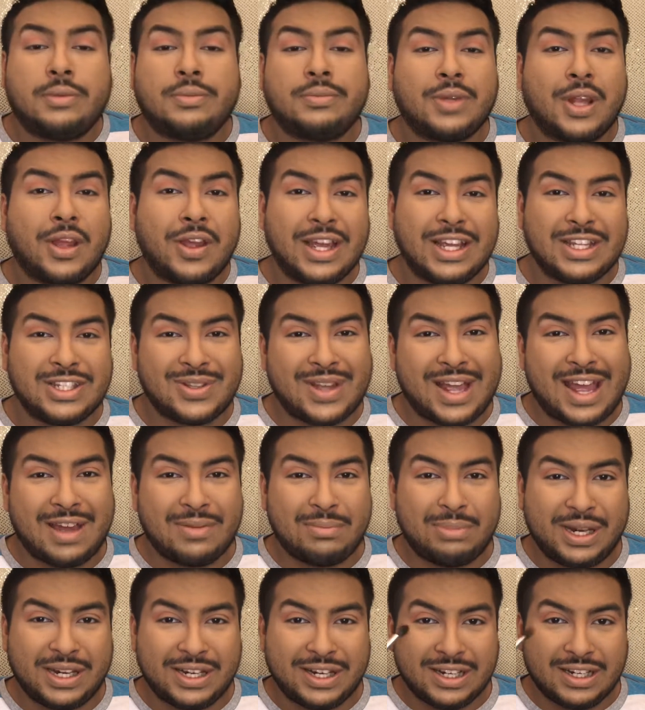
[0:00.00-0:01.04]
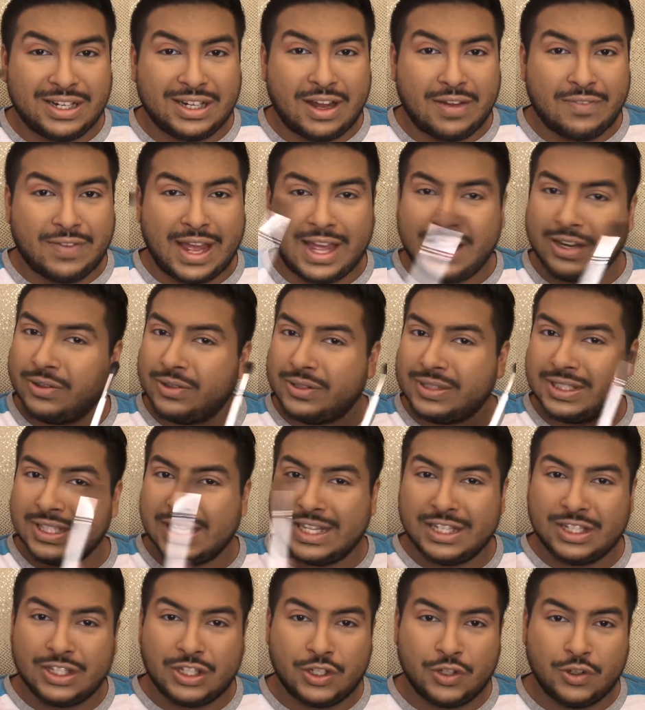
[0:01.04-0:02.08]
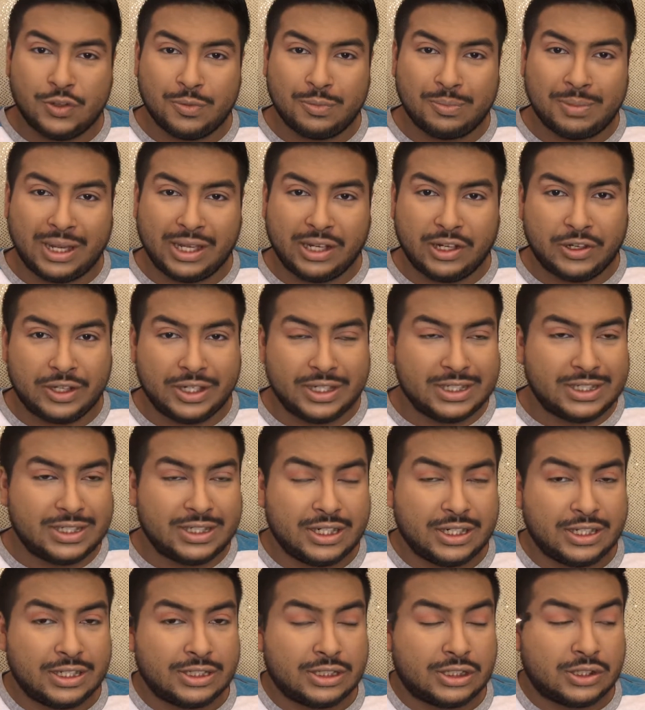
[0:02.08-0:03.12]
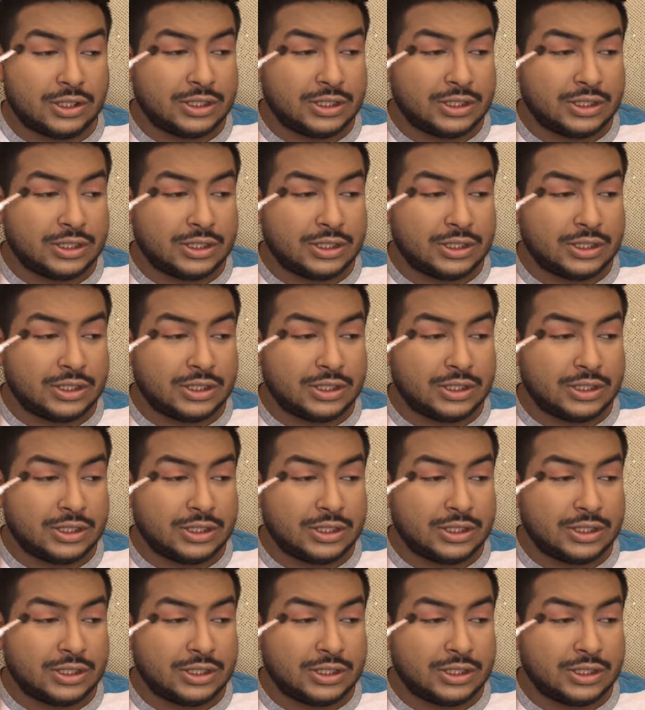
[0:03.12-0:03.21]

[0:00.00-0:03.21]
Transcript: Okay, so I have blended Love Handles into my crease here.